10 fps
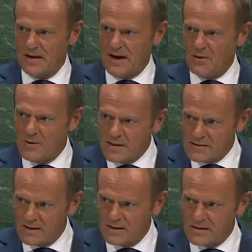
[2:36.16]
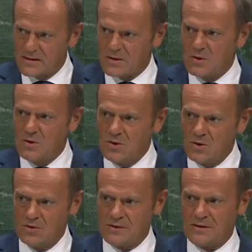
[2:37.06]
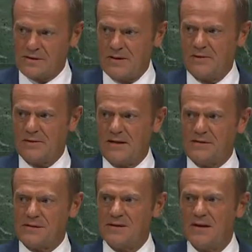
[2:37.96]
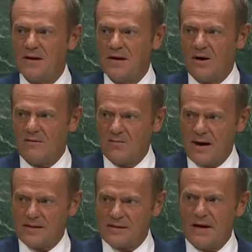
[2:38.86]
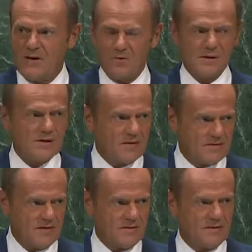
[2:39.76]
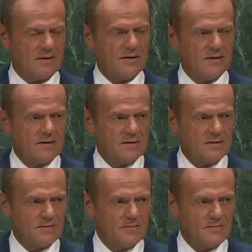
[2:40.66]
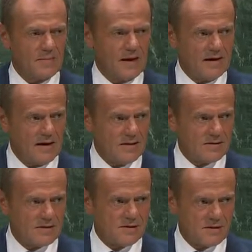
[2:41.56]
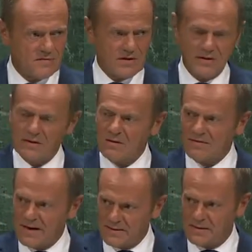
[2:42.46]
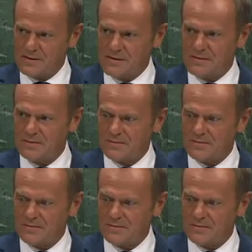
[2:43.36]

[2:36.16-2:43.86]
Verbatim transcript: How easy it is to use the slogans of one's own sovereignty against the sovereignty of others.